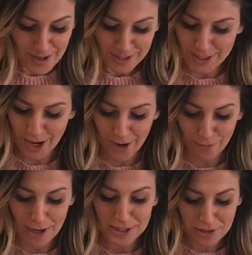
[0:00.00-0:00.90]

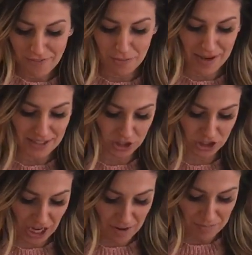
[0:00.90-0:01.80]
so once you have the basic
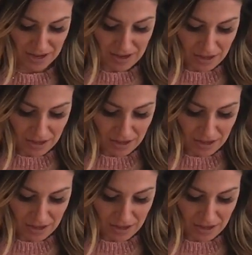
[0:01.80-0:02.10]
shape,